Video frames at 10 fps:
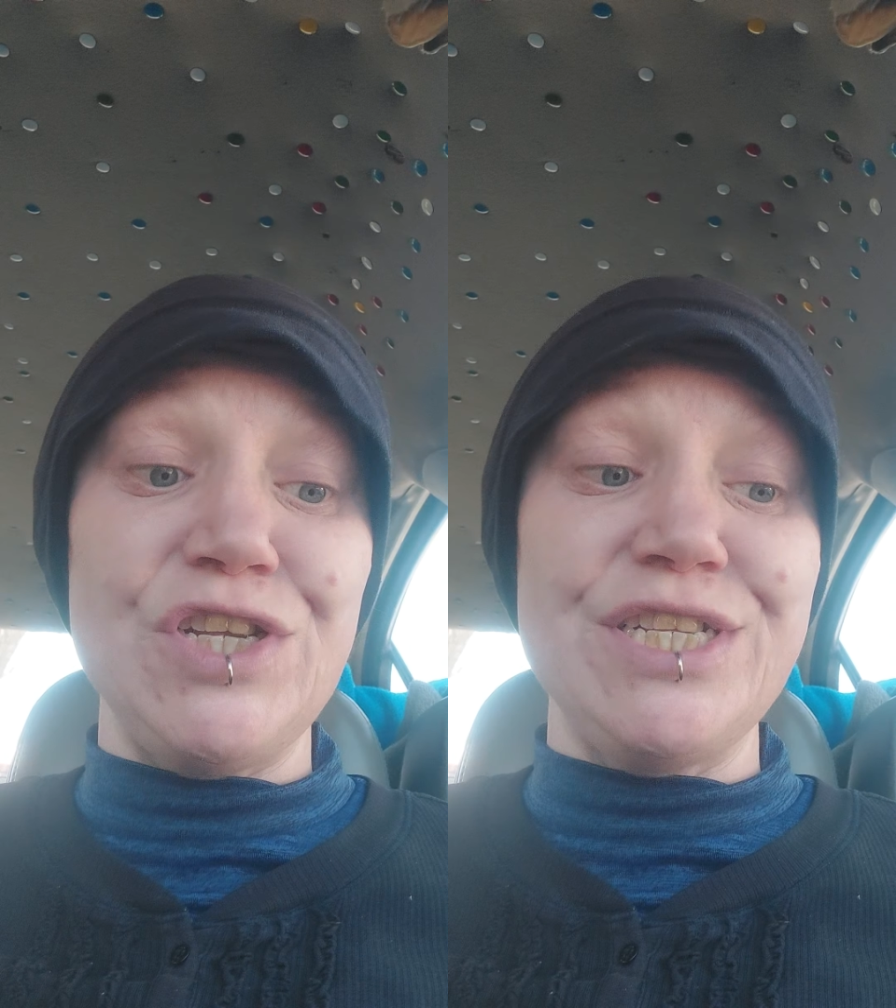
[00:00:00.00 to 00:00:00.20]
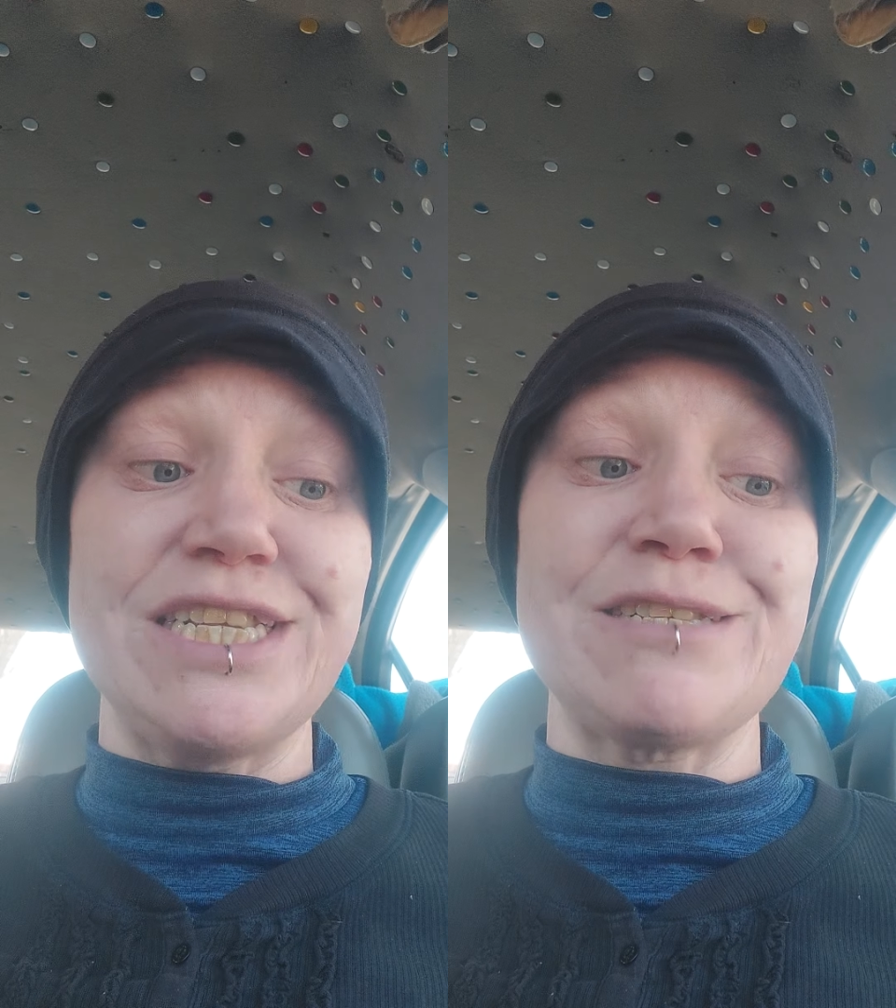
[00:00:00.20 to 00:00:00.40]

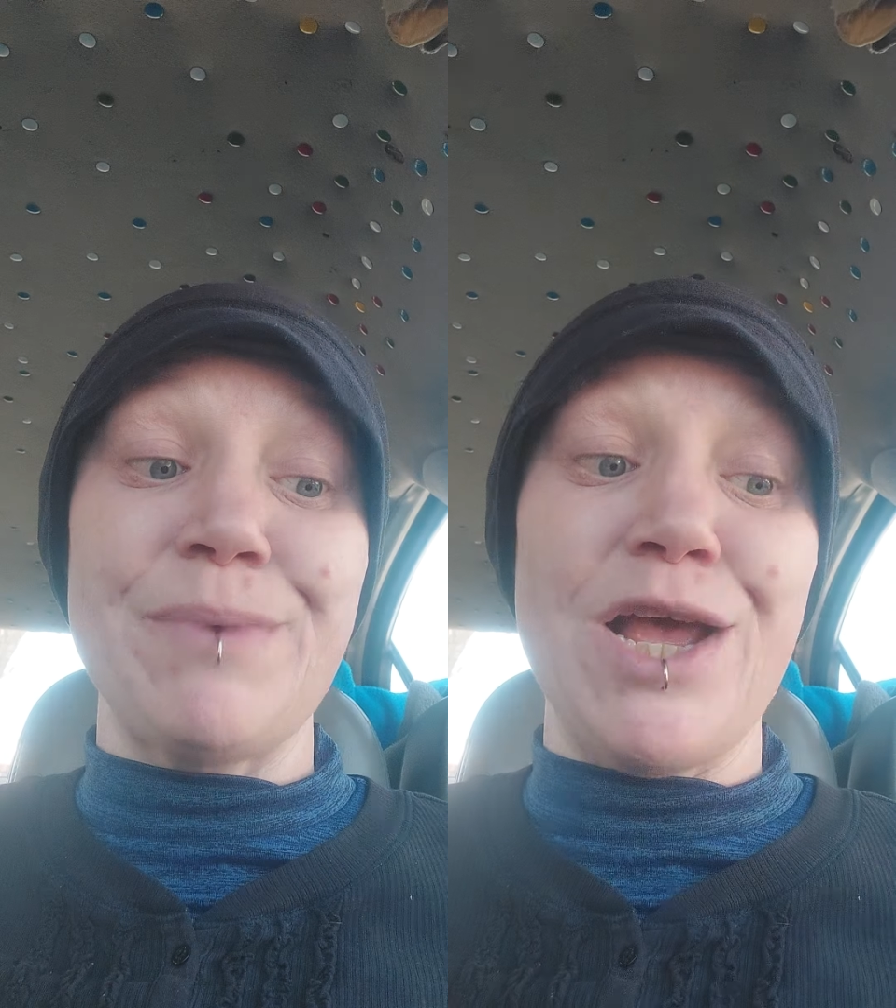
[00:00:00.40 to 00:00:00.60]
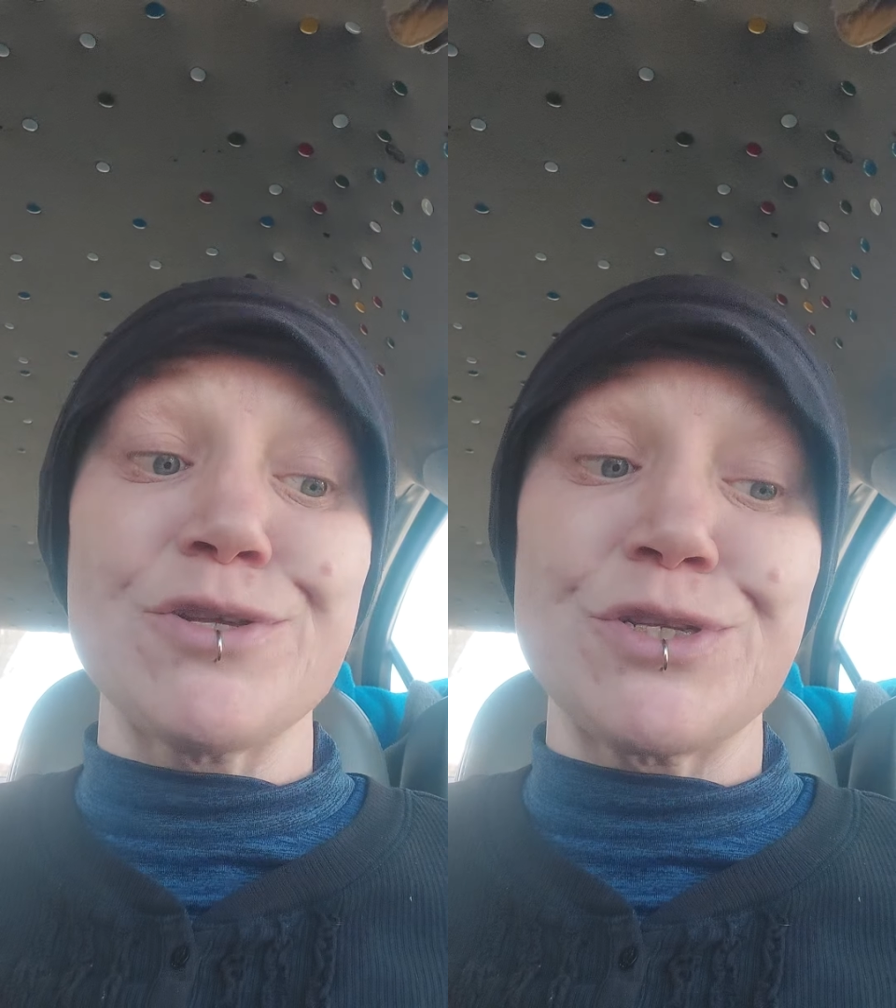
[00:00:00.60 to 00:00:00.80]
Jesus
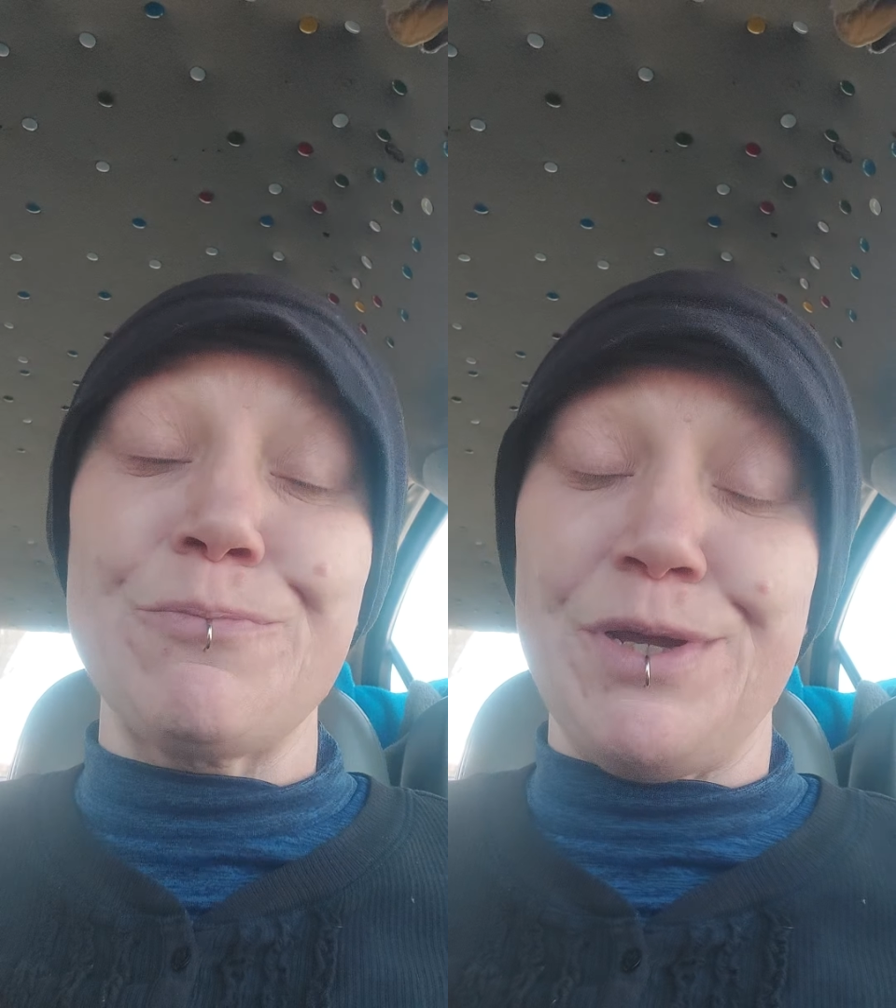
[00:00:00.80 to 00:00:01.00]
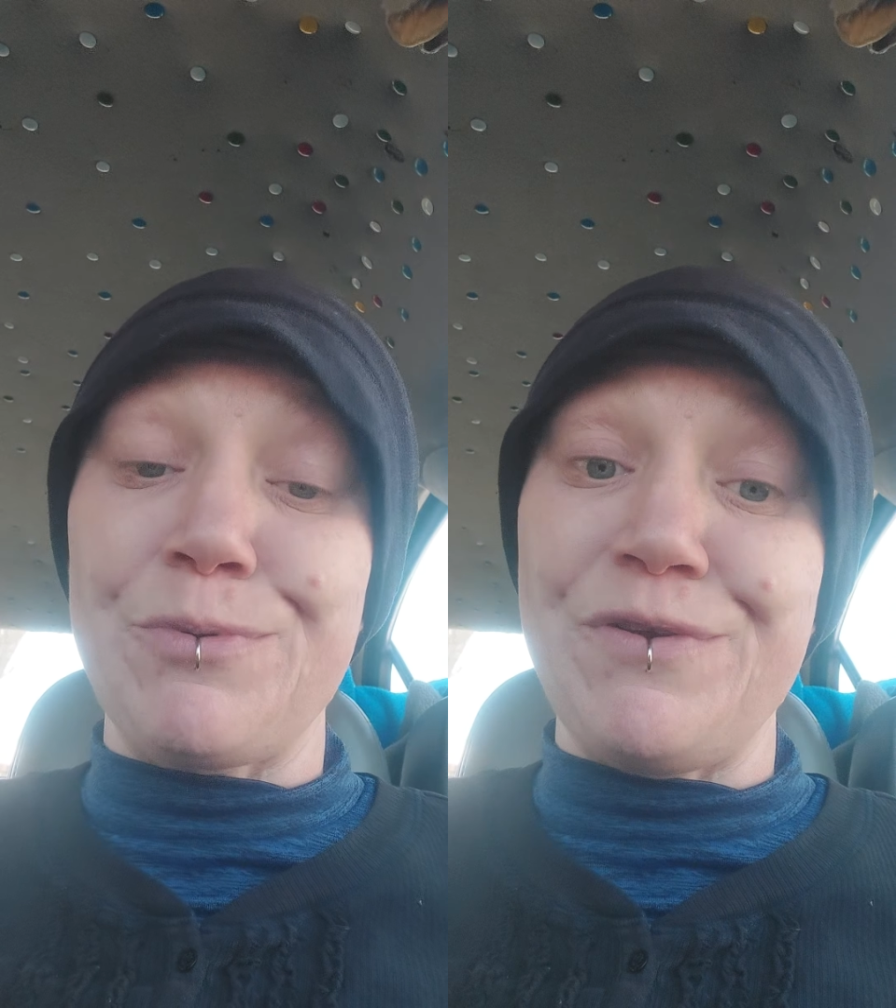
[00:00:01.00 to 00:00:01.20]
may also be